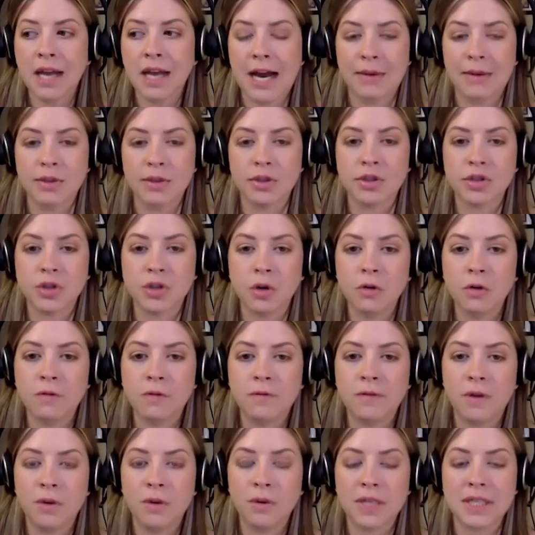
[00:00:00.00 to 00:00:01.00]
I was so
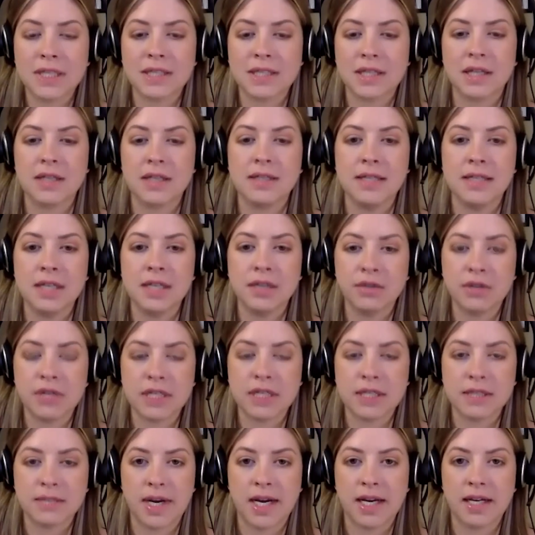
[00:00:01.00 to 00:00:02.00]
focused on
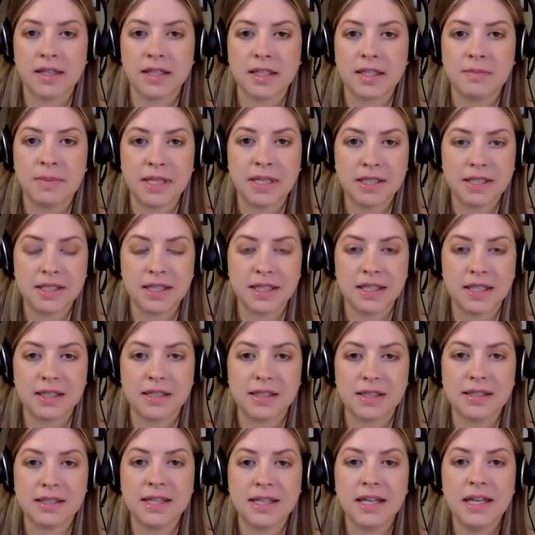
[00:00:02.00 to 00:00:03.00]
decreasing my
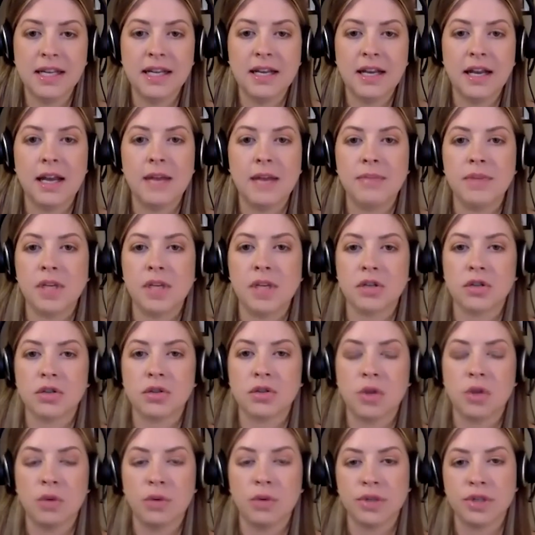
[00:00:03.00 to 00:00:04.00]
expenses and being
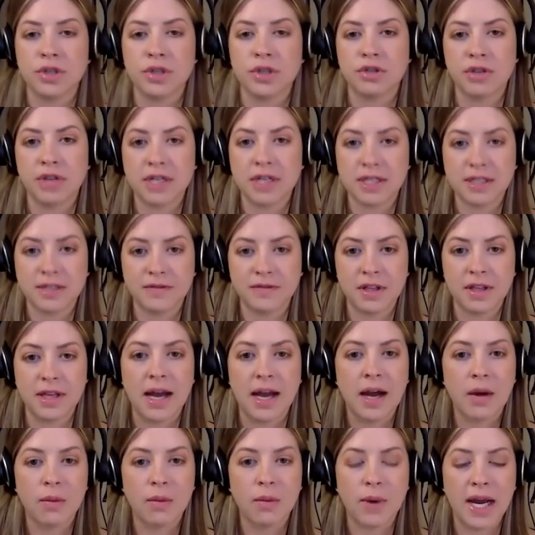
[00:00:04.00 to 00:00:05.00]
so restrictive in
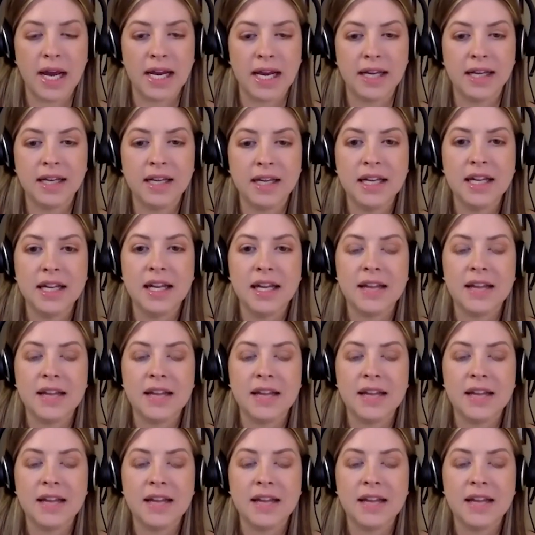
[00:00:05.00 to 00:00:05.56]
that way